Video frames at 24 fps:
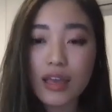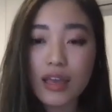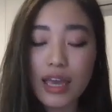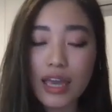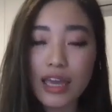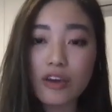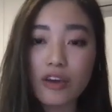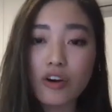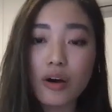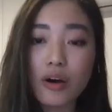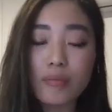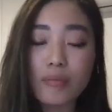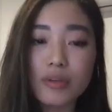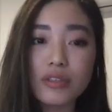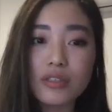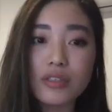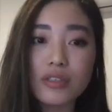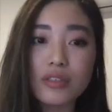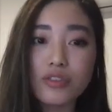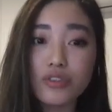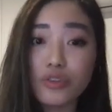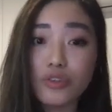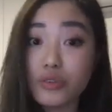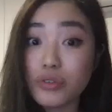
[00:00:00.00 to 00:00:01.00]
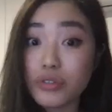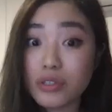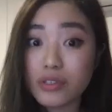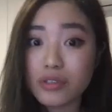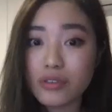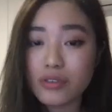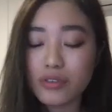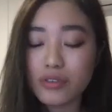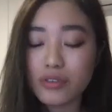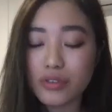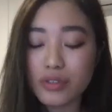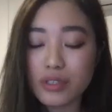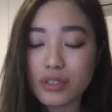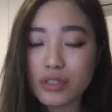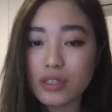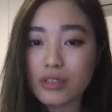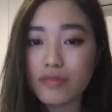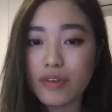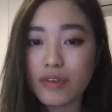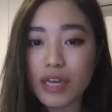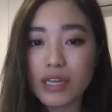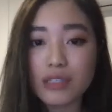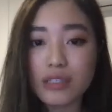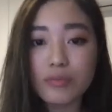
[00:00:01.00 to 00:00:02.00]
e-commerce uses
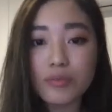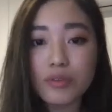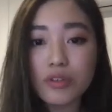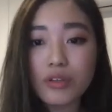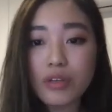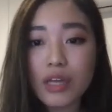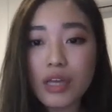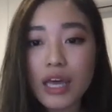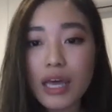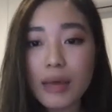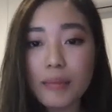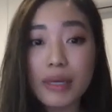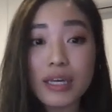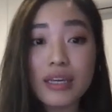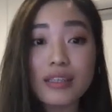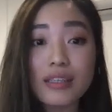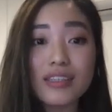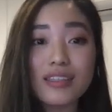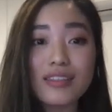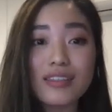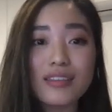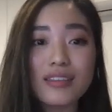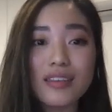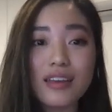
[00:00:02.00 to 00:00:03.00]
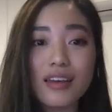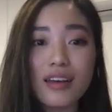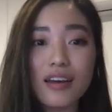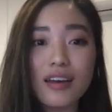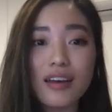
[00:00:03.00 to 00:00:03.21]
Facebook because it's